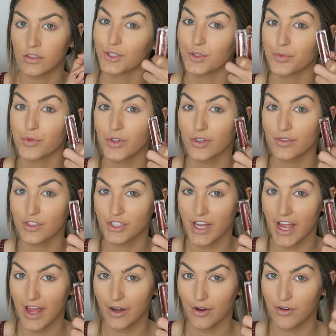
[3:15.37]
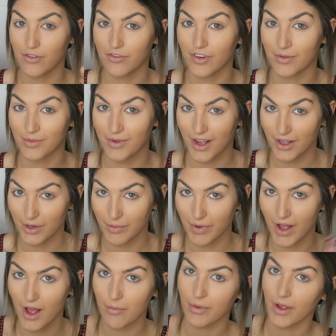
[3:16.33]
Supernova Shadow from
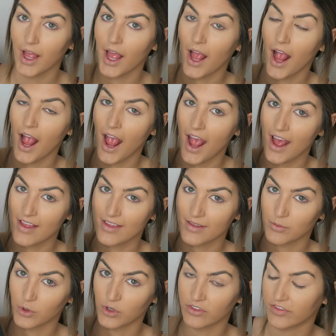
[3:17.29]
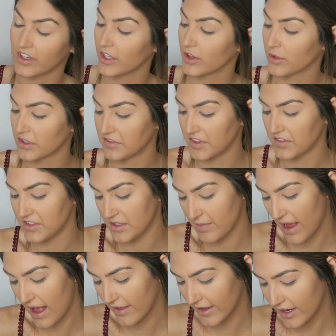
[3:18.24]
ColourPop and the Morphe 350
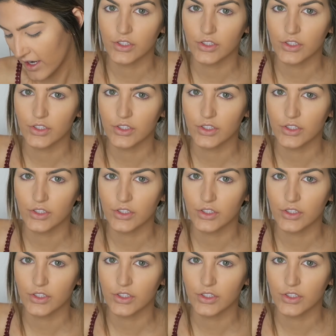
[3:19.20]
palette.